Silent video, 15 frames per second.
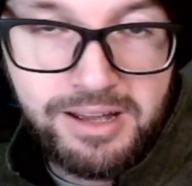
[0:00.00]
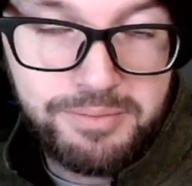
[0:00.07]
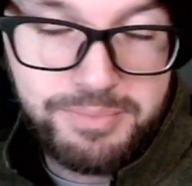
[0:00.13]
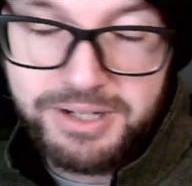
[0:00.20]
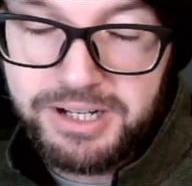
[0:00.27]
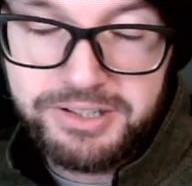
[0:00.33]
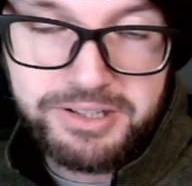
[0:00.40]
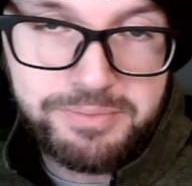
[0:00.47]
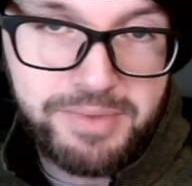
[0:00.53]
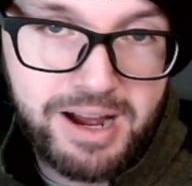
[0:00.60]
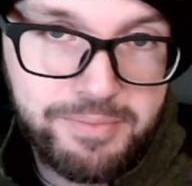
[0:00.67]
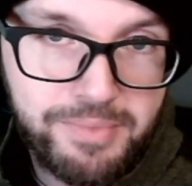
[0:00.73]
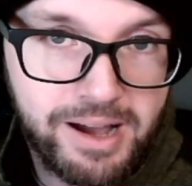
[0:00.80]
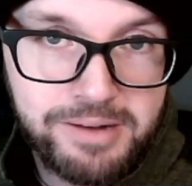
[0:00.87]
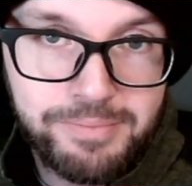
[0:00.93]
Because in my
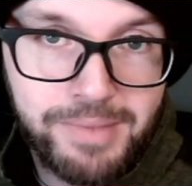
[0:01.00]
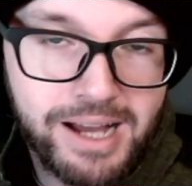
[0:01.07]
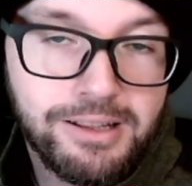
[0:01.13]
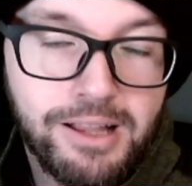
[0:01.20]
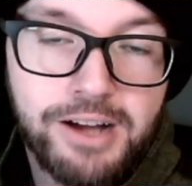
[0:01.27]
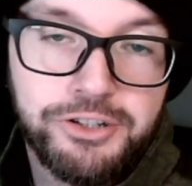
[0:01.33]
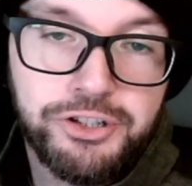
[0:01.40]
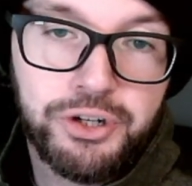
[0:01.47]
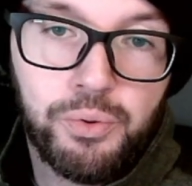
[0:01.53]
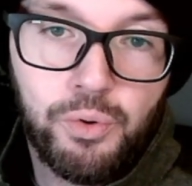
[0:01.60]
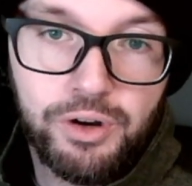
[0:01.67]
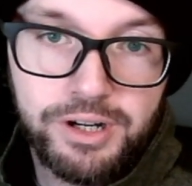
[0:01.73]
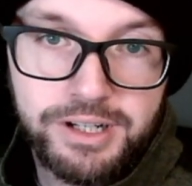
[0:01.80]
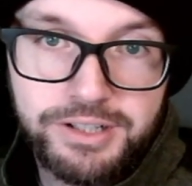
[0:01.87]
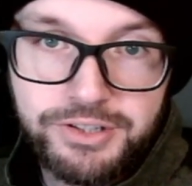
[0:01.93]
mind, my logic
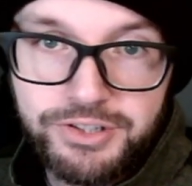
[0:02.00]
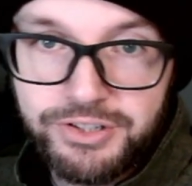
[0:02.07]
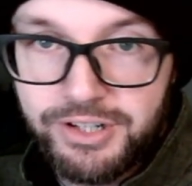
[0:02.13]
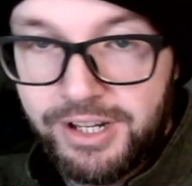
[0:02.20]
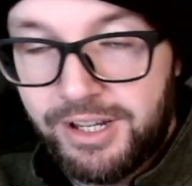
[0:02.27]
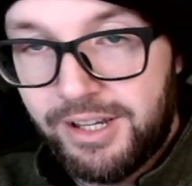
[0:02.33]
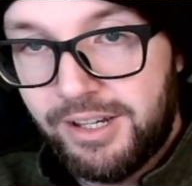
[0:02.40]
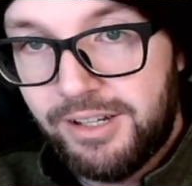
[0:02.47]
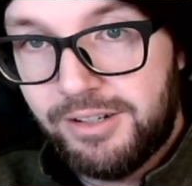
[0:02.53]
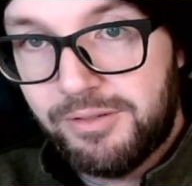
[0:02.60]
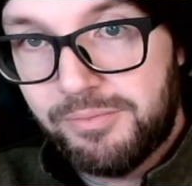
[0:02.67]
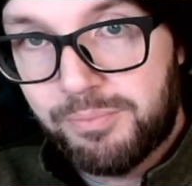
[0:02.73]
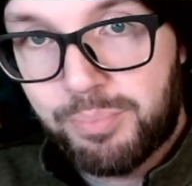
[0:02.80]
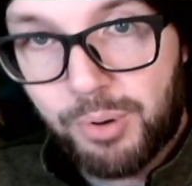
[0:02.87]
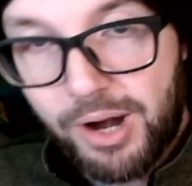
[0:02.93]
was
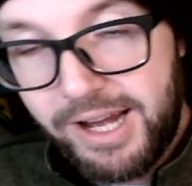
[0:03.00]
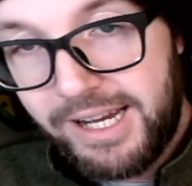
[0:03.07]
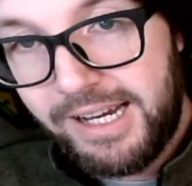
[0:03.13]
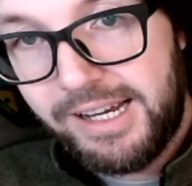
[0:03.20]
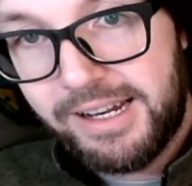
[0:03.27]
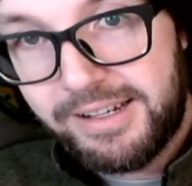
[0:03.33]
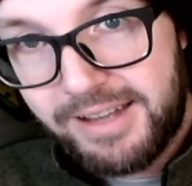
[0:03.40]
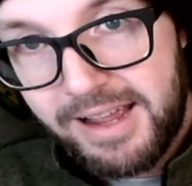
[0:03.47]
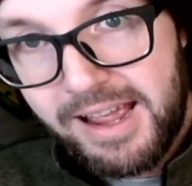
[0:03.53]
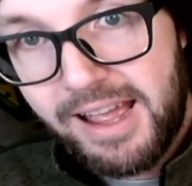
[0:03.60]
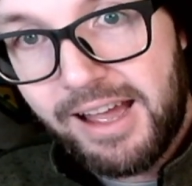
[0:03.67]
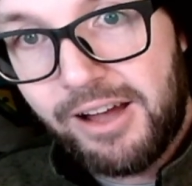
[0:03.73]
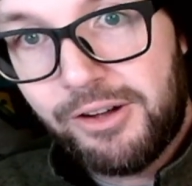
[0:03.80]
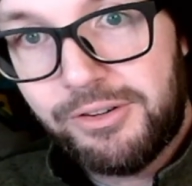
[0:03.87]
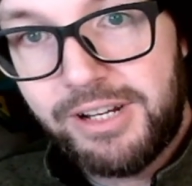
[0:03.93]
breaking it
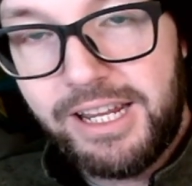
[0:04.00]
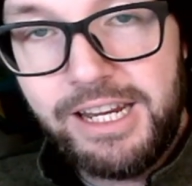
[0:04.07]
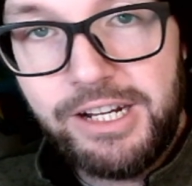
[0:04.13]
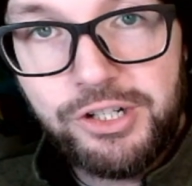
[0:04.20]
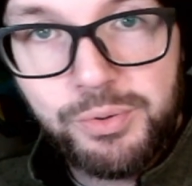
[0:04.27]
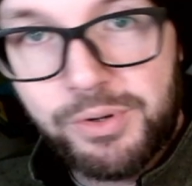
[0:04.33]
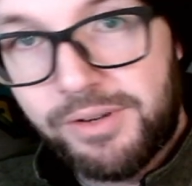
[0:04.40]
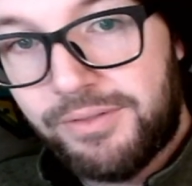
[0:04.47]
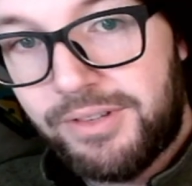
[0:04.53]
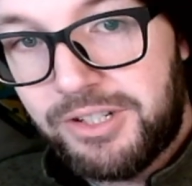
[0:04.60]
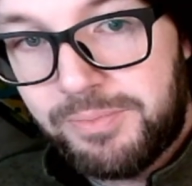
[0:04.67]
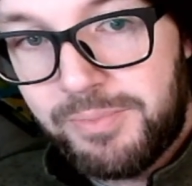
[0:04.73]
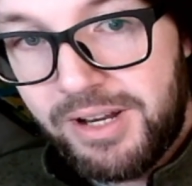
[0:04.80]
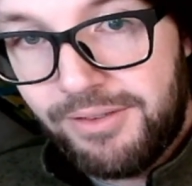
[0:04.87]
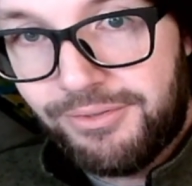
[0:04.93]
down, each one of these
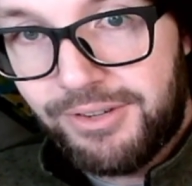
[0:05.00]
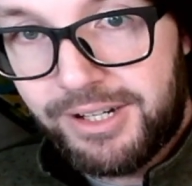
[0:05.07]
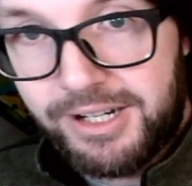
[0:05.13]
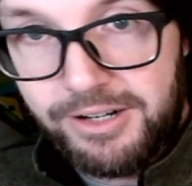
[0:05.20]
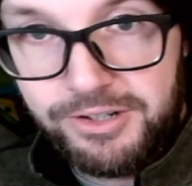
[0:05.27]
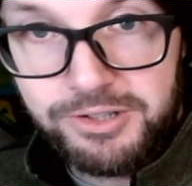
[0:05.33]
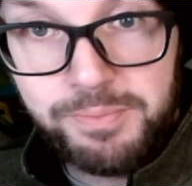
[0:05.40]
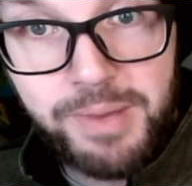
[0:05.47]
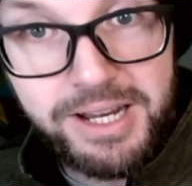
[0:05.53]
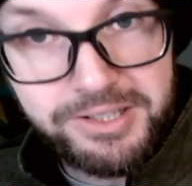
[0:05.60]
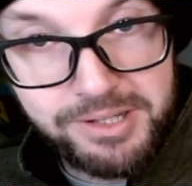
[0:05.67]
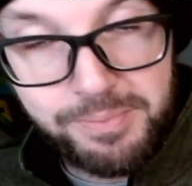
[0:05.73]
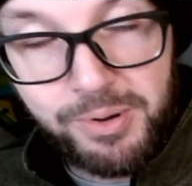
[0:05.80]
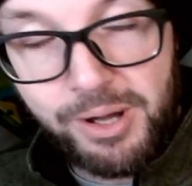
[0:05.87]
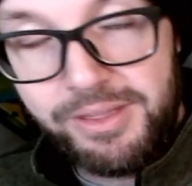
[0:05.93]
minifigures
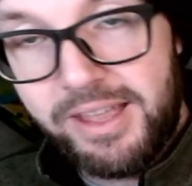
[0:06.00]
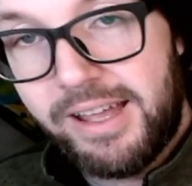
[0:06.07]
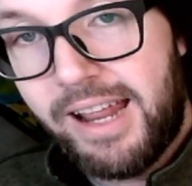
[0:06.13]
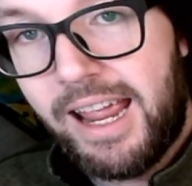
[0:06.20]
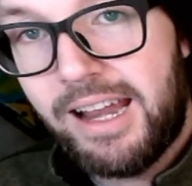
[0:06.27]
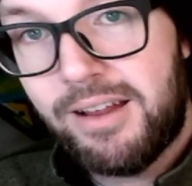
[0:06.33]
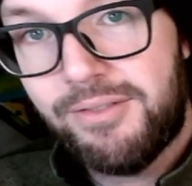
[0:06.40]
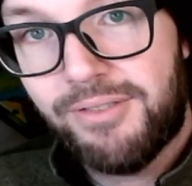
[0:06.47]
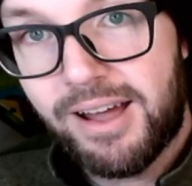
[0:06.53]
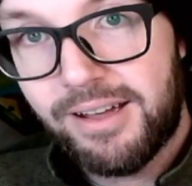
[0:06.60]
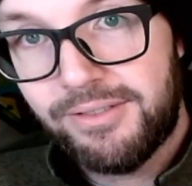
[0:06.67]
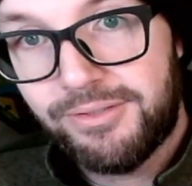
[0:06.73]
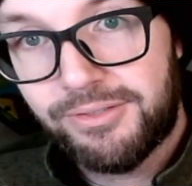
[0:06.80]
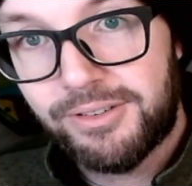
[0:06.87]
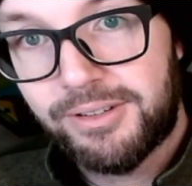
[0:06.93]
based upon that
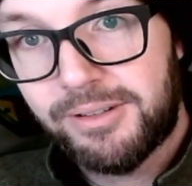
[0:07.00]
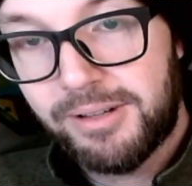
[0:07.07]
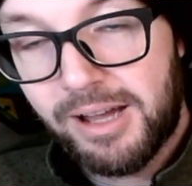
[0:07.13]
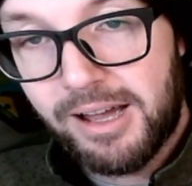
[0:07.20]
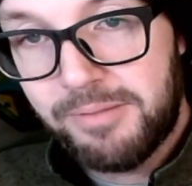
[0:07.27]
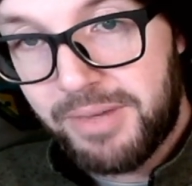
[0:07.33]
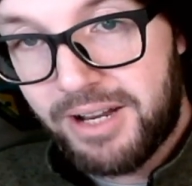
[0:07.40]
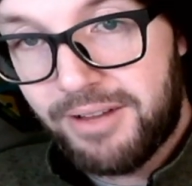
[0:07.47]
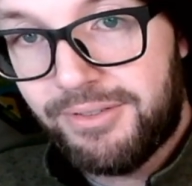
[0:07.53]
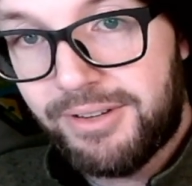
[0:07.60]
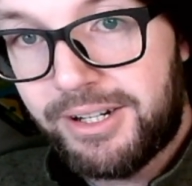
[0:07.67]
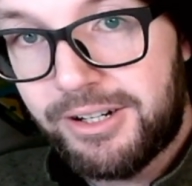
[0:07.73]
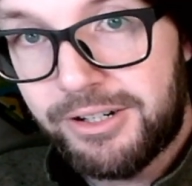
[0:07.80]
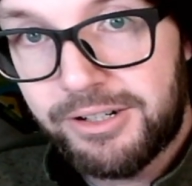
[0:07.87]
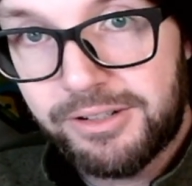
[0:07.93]
85
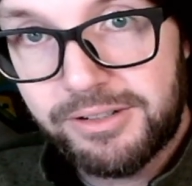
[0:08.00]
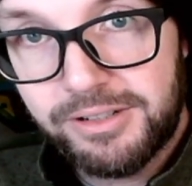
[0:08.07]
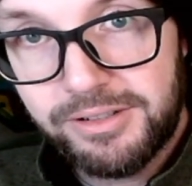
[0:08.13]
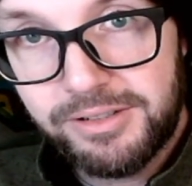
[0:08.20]
minifigure